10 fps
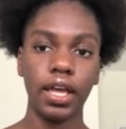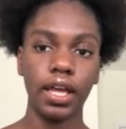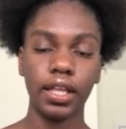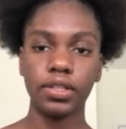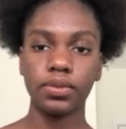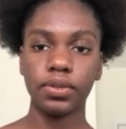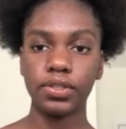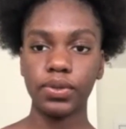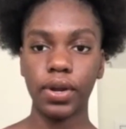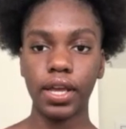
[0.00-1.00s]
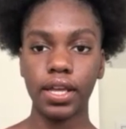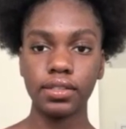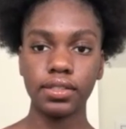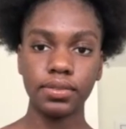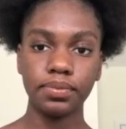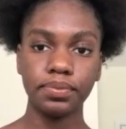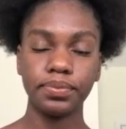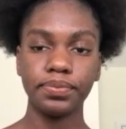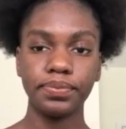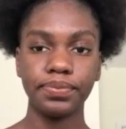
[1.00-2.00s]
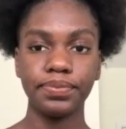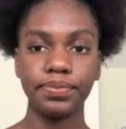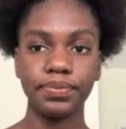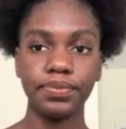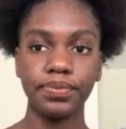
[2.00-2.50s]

And that's where the story ends. Thank you